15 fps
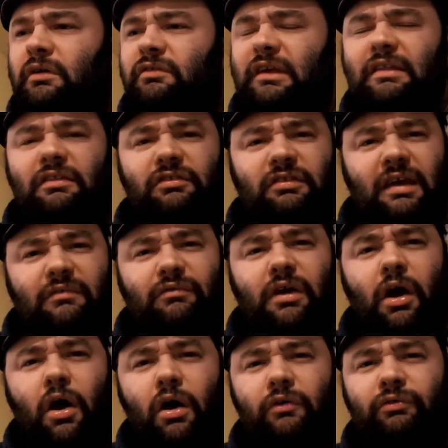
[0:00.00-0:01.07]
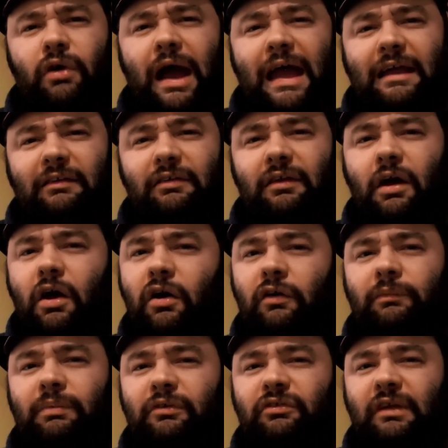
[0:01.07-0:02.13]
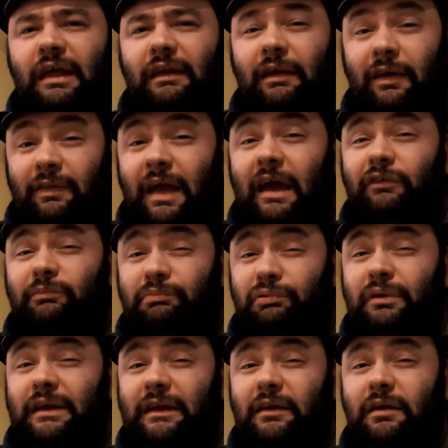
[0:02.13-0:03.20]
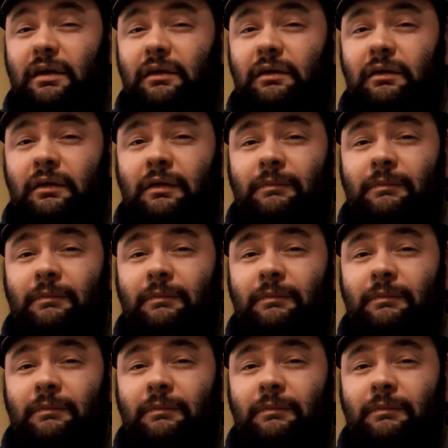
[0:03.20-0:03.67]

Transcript: it's either seven and a half or eight and a half percent, and that's pretty good.